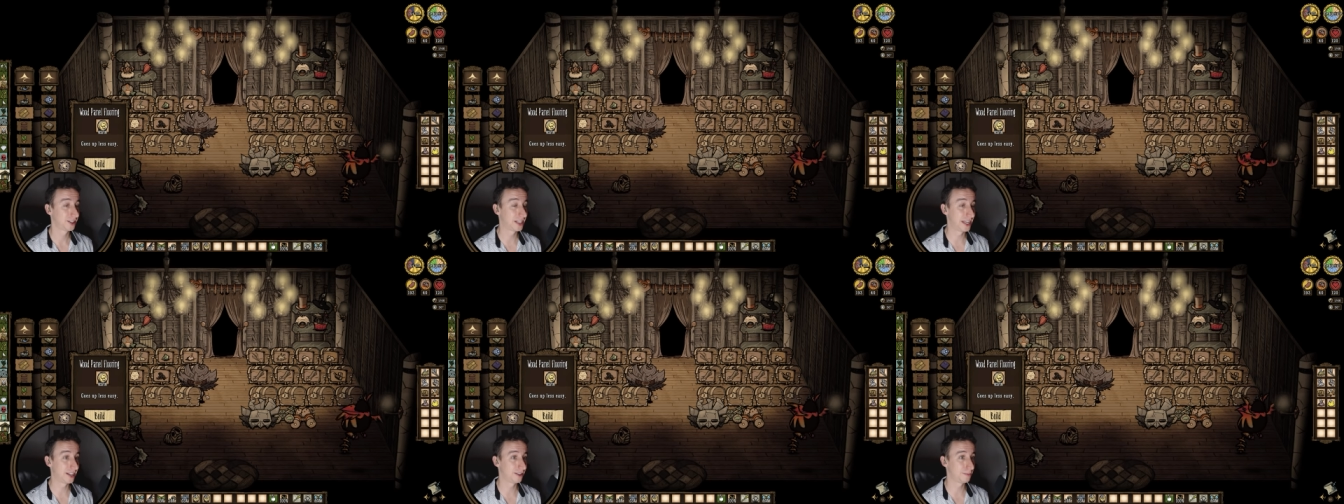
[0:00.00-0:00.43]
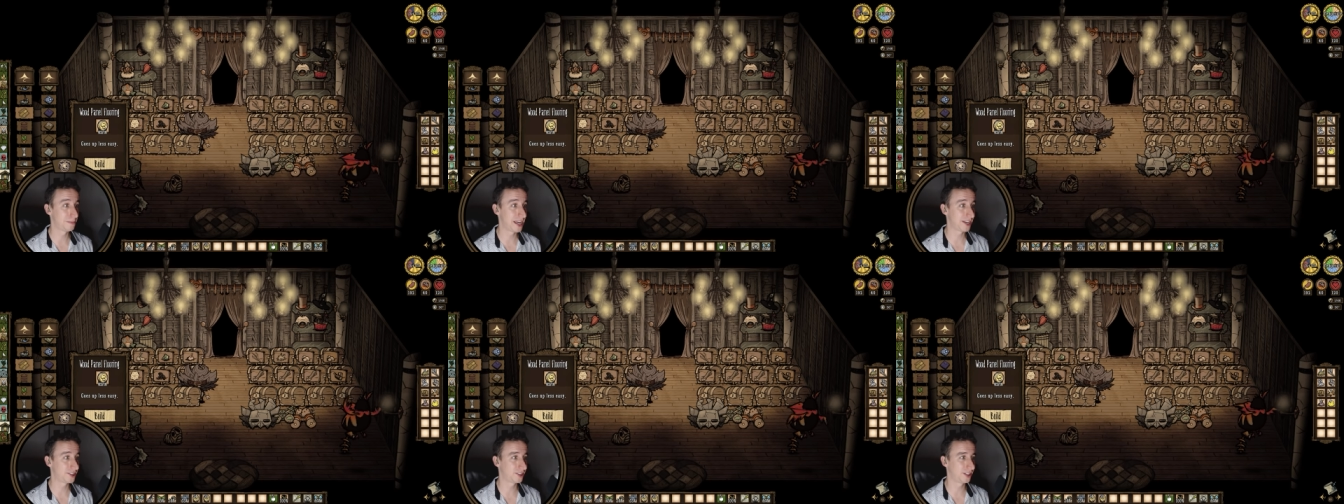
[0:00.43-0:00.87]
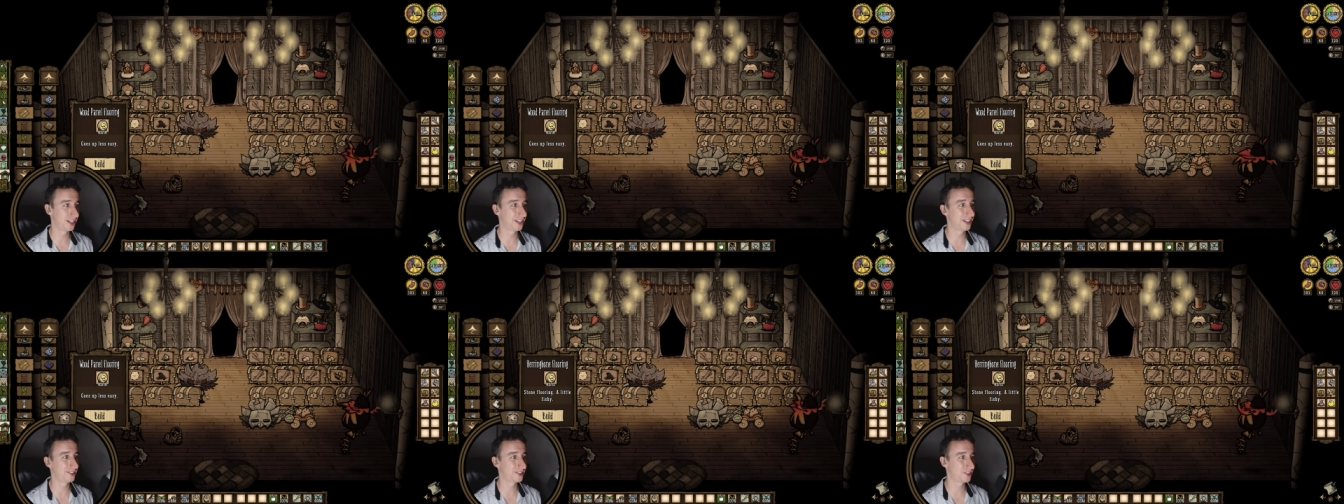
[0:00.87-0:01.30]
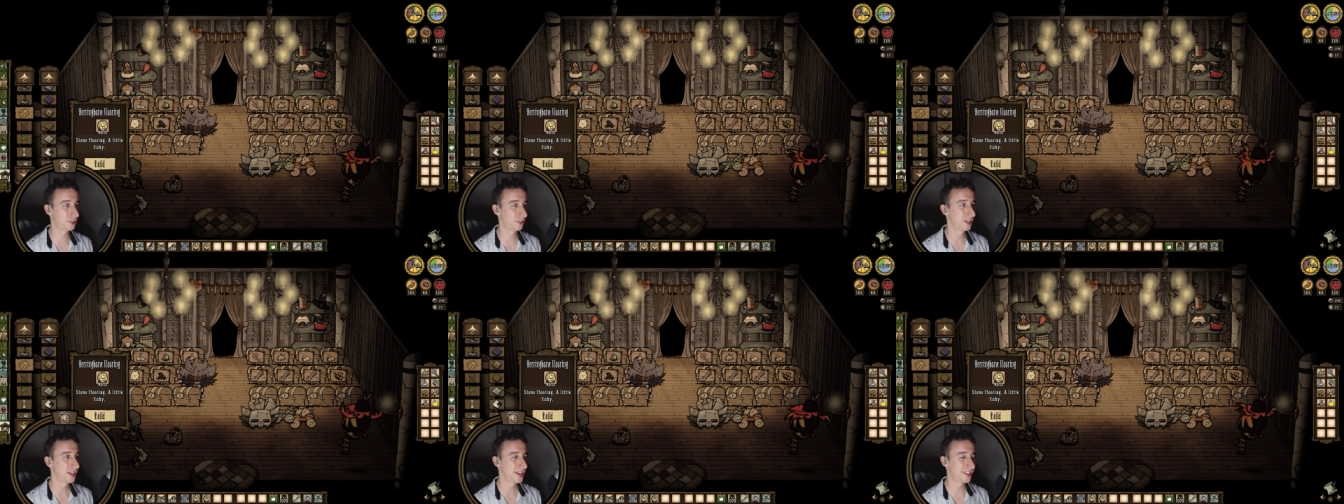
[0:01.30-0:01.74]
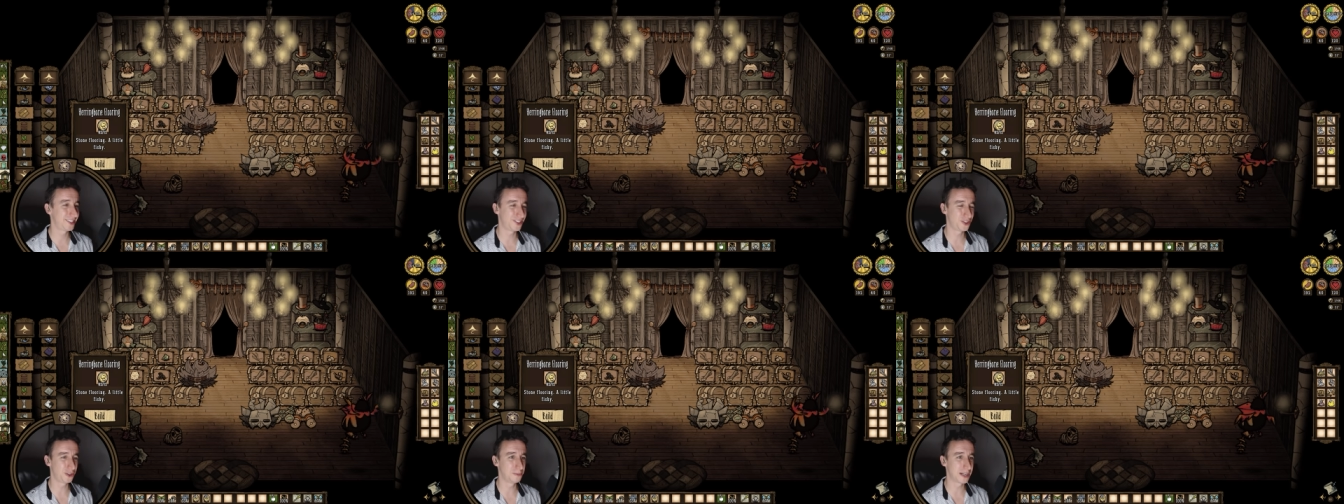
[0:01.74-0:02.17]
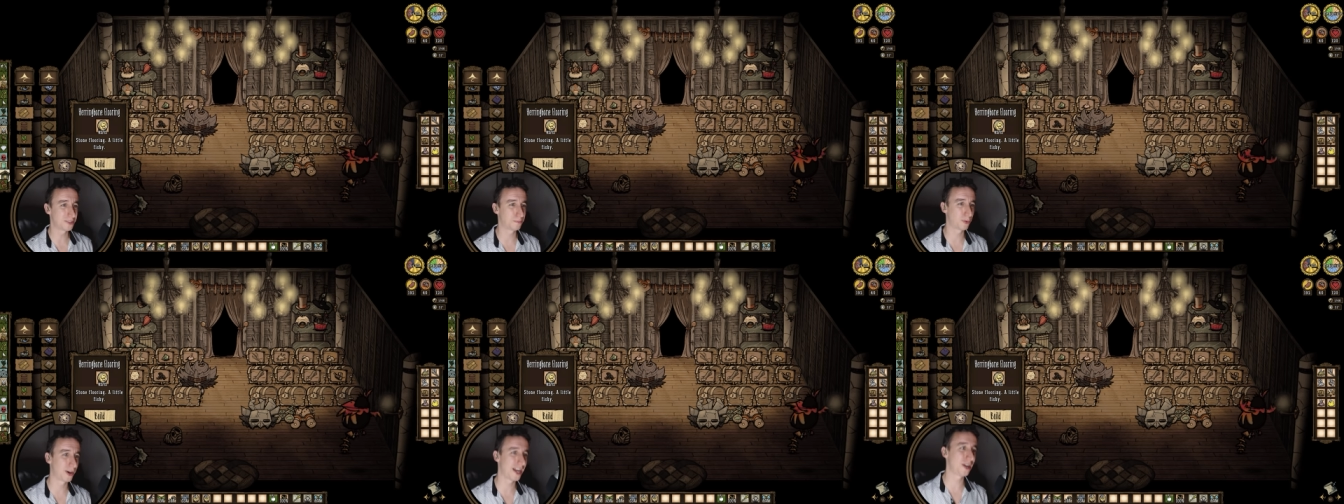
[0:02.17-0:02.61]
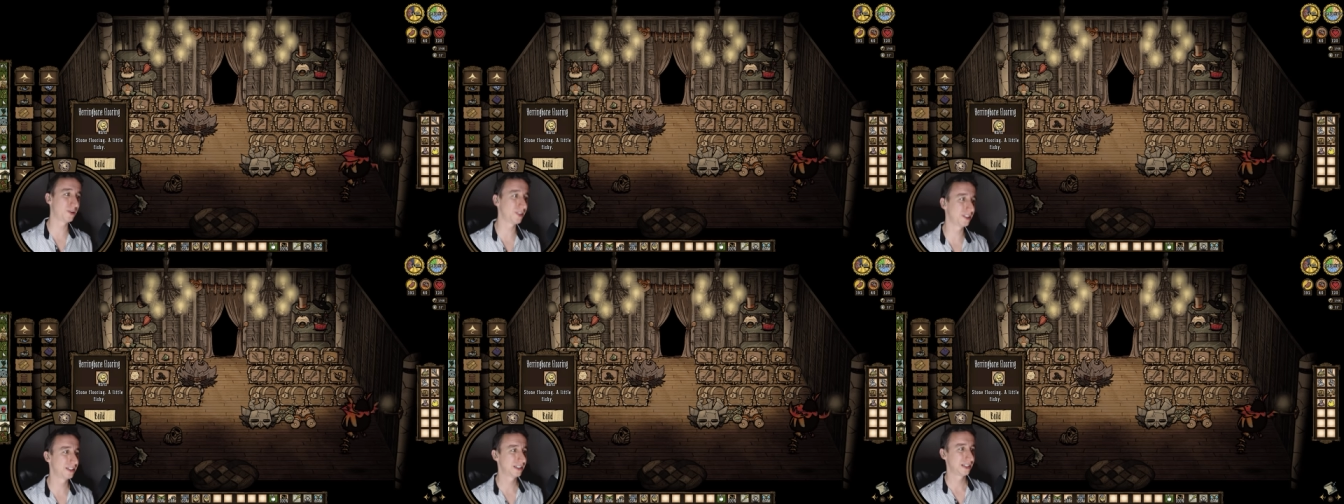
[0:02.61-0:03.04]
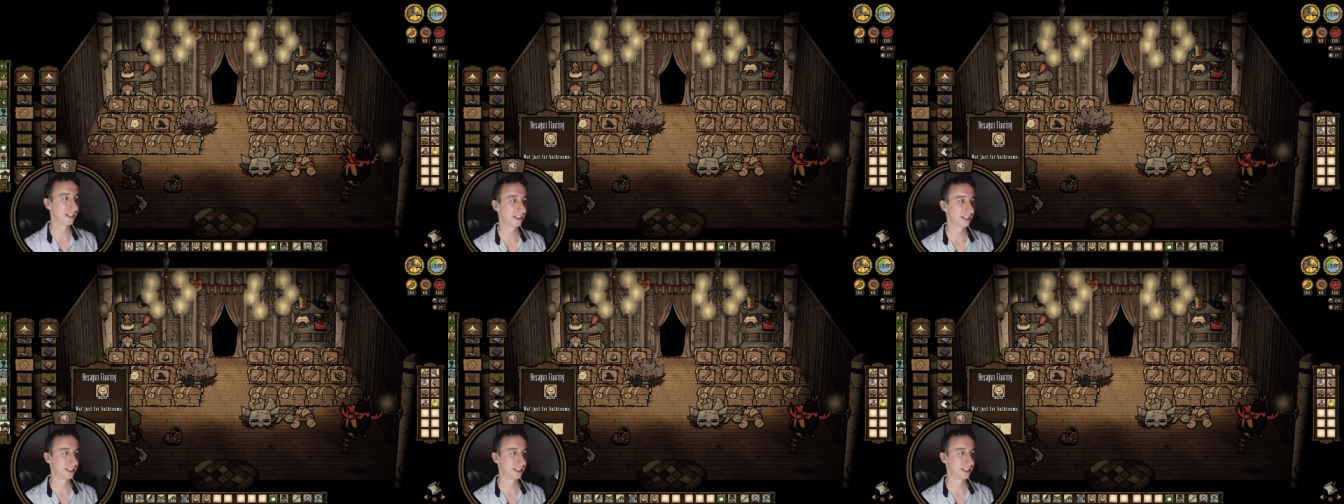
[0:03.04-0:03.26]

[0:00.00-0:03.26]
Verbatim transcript: That matches too. Is it too much brown?